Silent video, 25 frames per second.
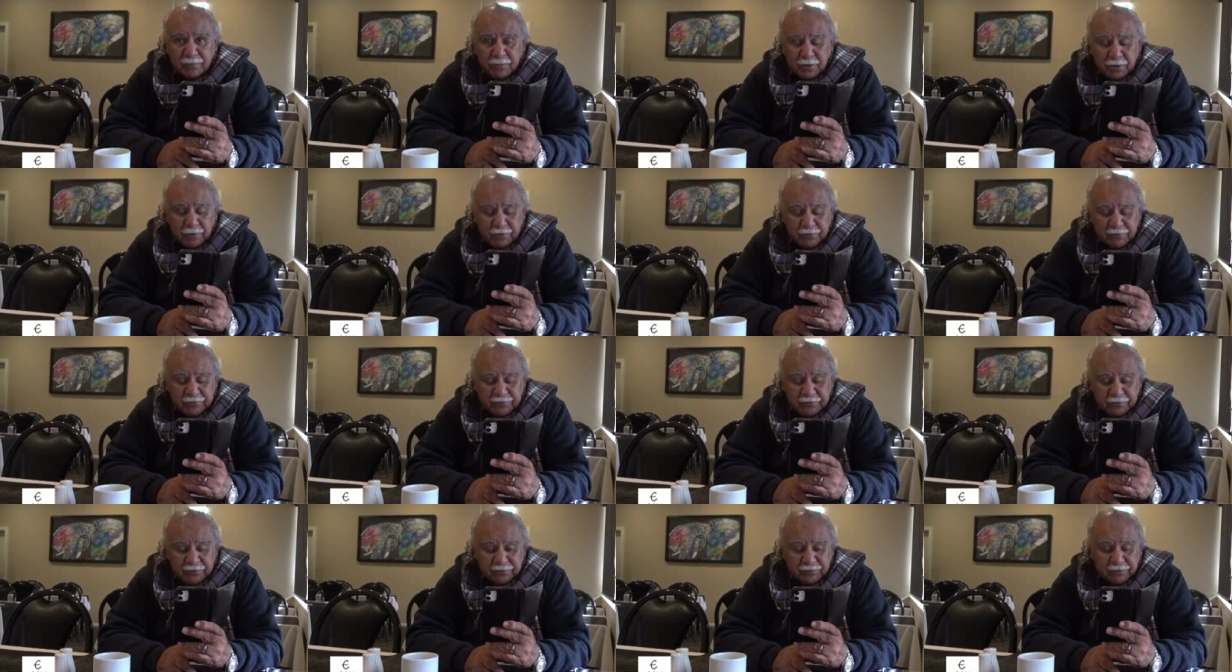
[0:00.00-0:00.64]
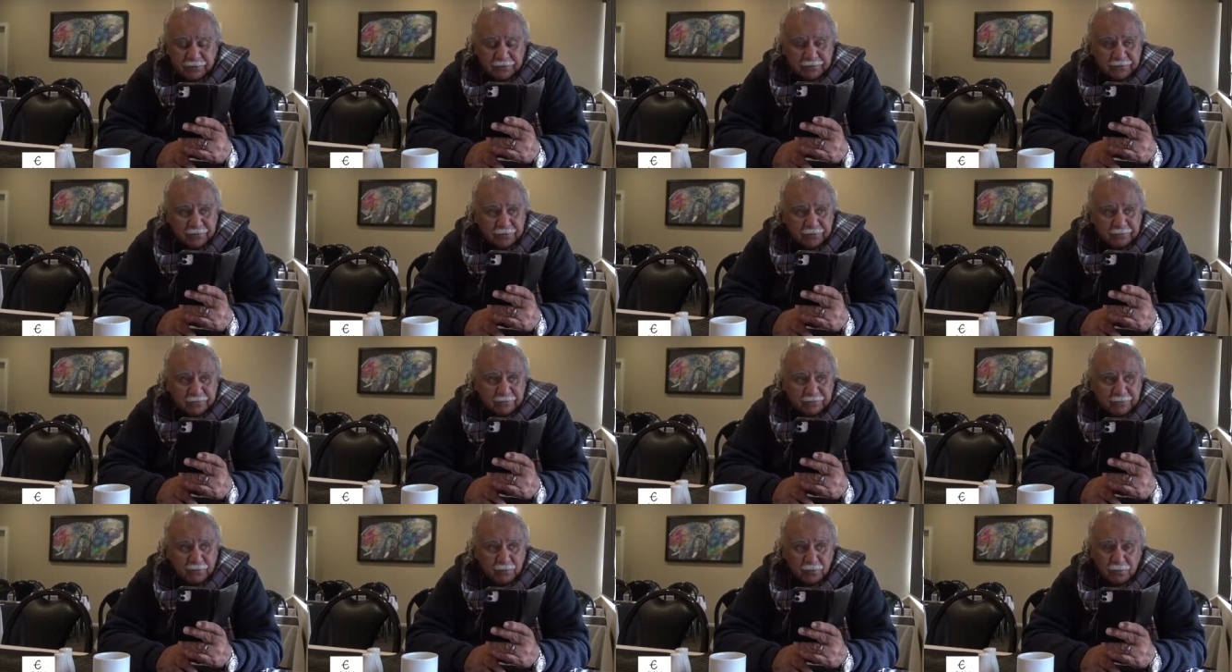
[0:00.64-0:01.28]
on the shearing
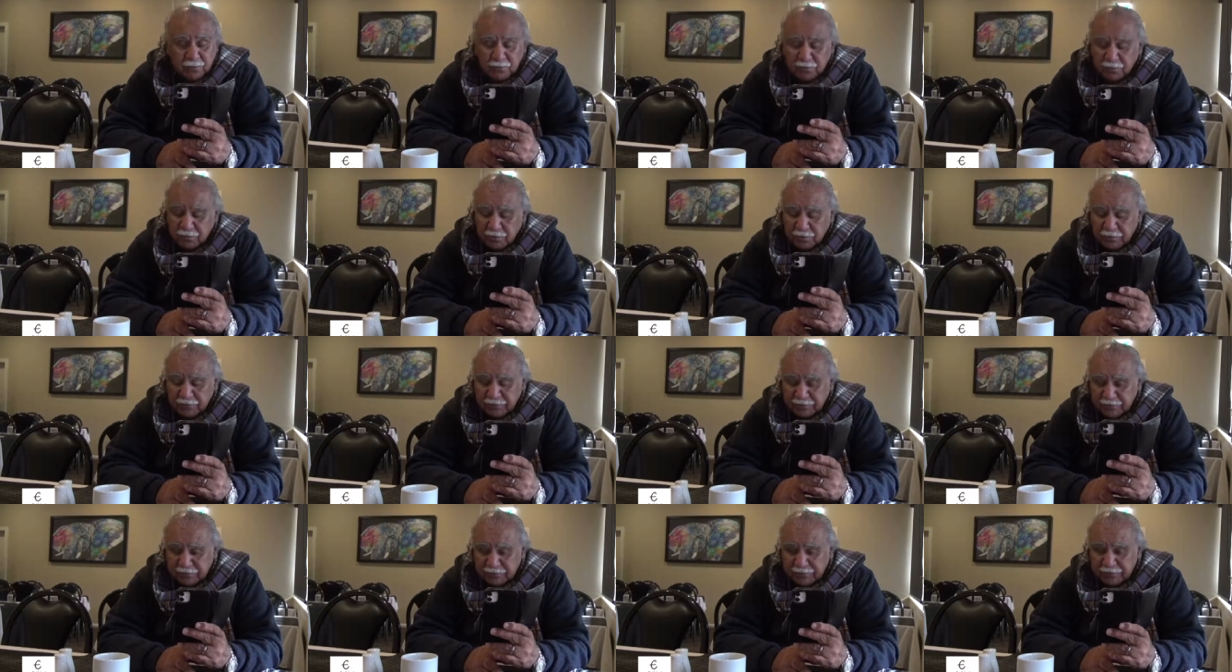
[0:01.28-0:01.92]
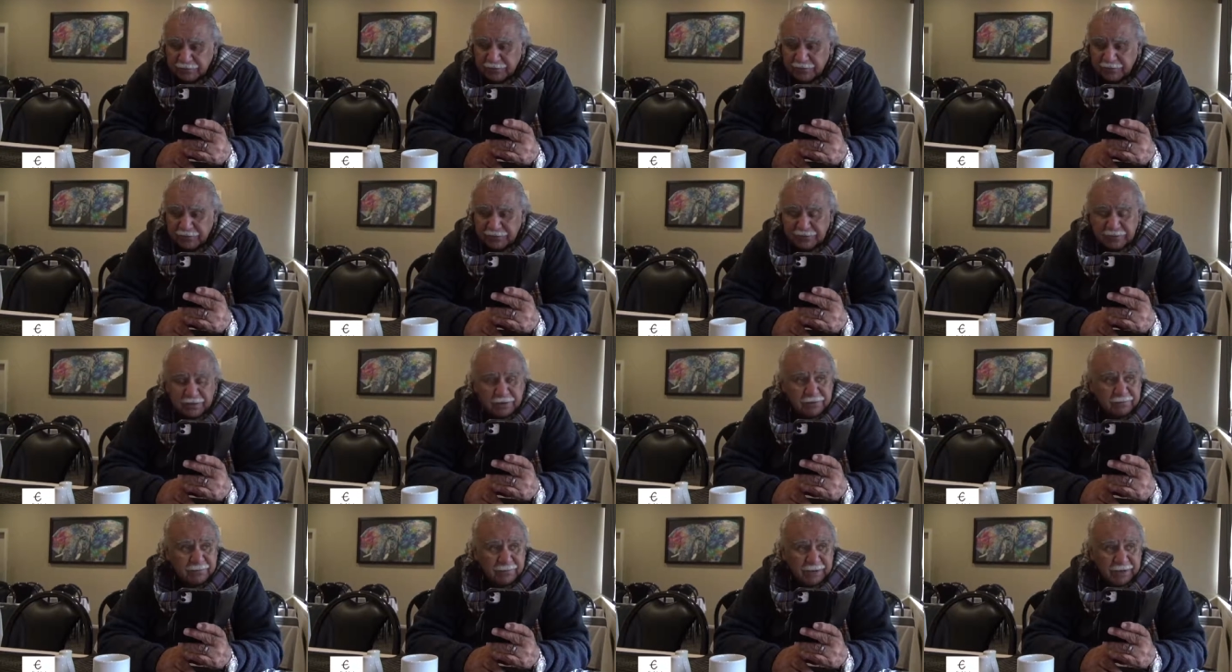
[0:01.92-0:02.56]
shed floor of a shearing
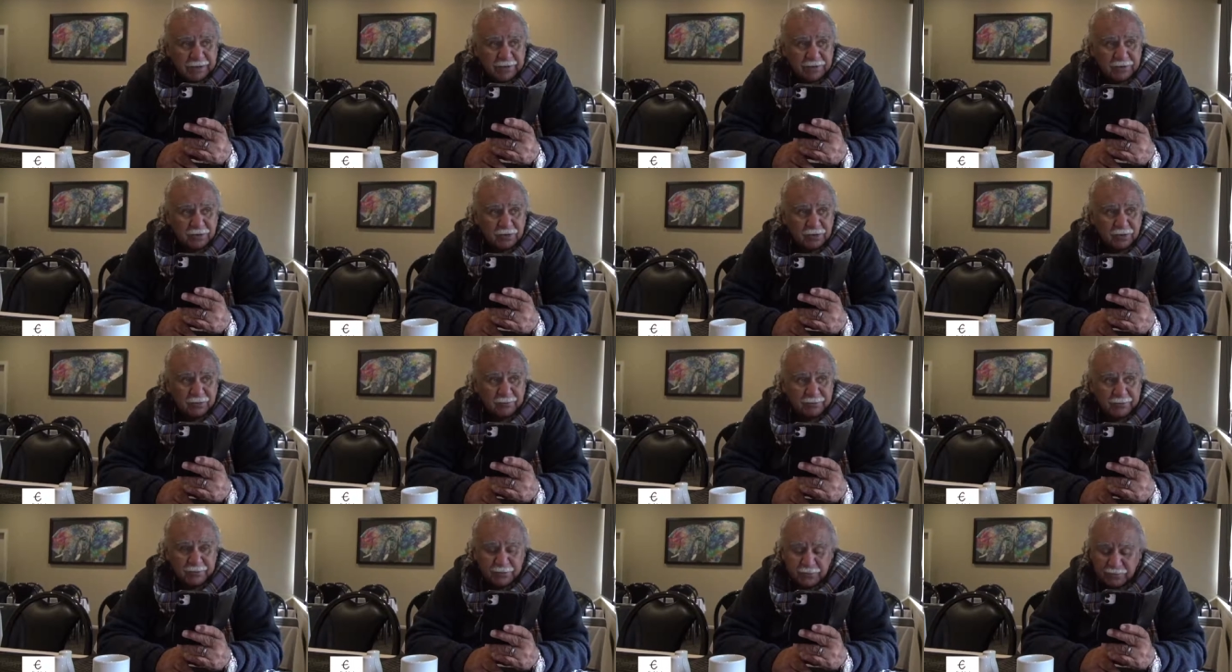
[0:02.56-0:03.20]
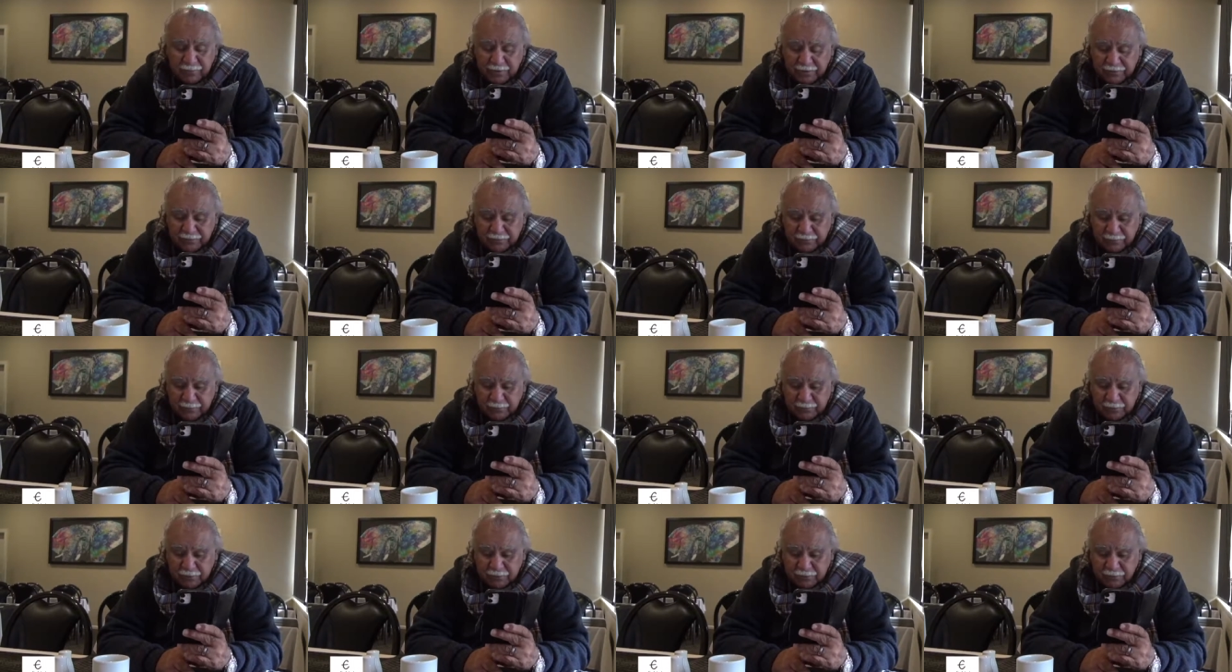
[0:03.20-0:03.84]
shed about a kilometre away
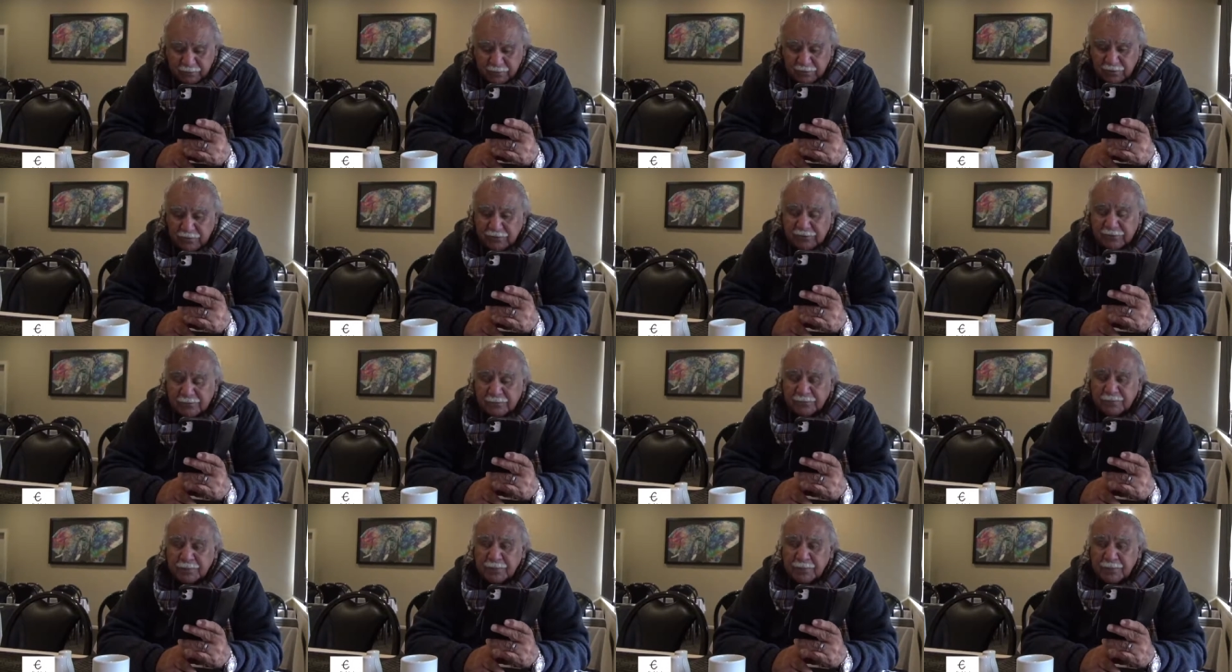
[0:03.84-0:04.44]
from where he was.